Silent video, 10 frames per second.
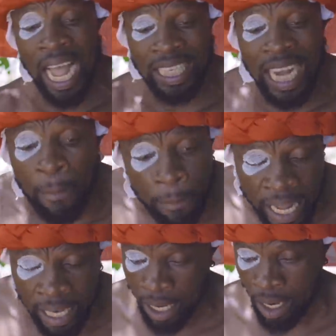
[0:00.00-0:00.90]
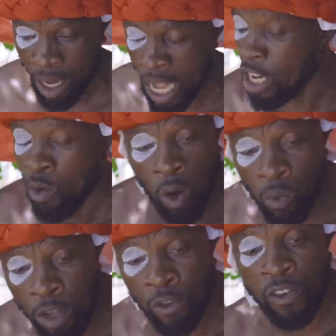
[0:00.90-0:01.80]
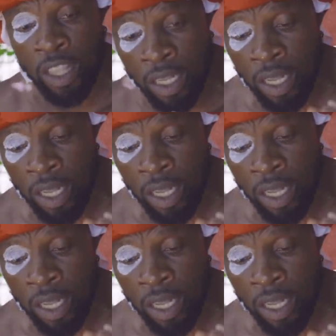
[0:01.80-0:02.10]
and champagne. Anyone where you fit.